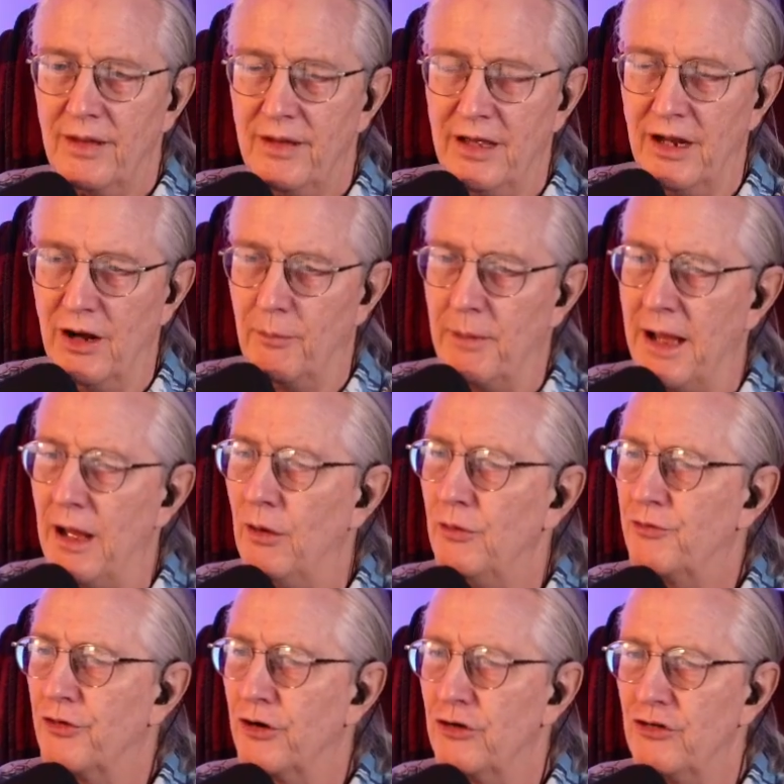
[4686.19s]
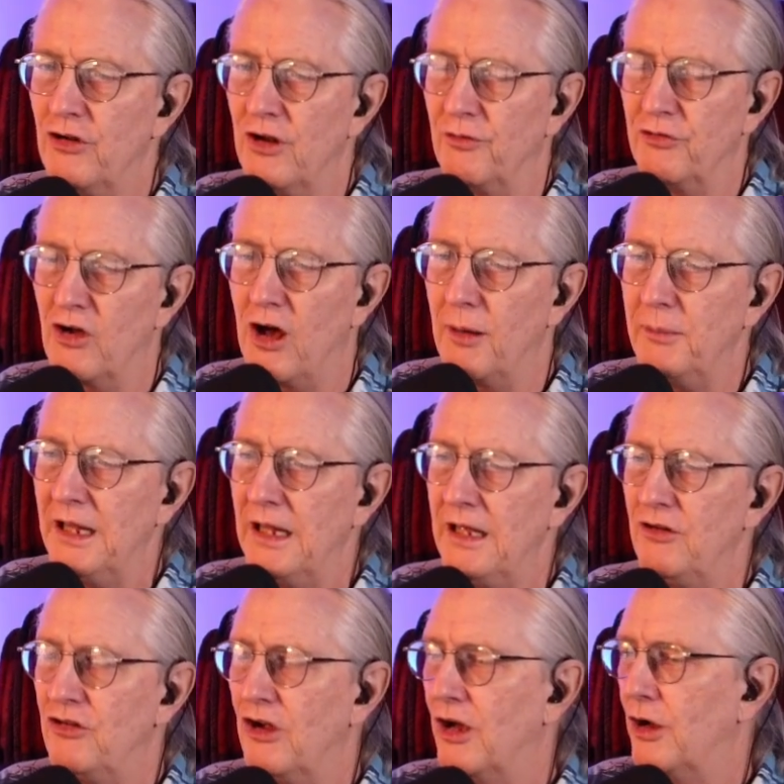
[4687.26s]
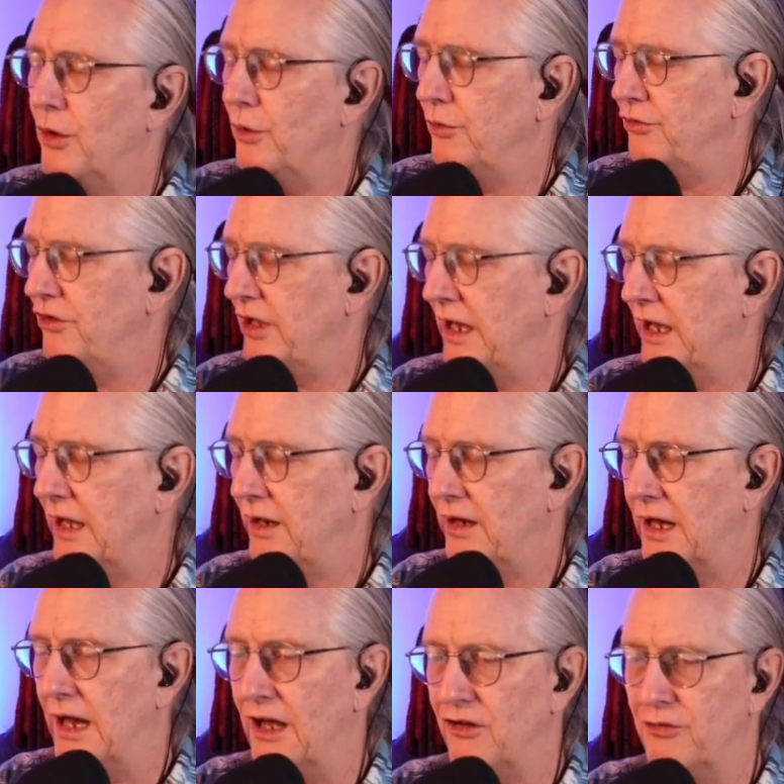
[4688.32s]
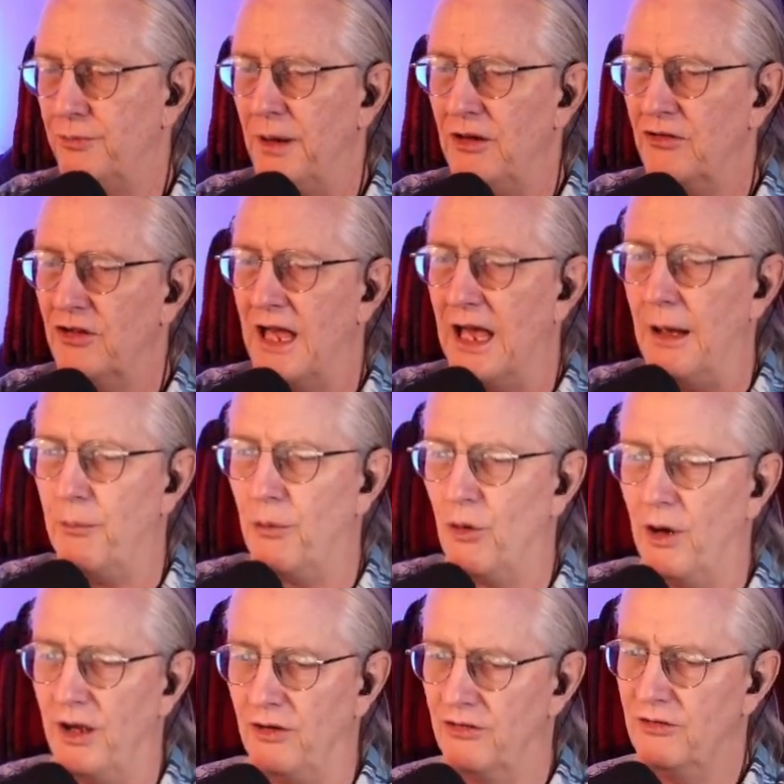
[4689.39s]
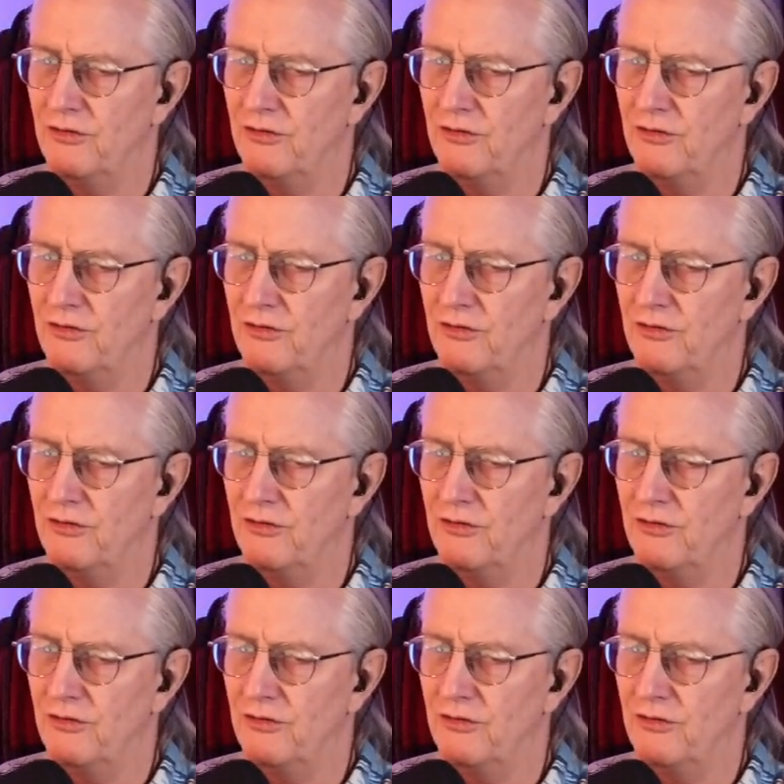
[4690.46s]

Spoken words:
My own version of Tommy Lee Jones in Space Cowboys.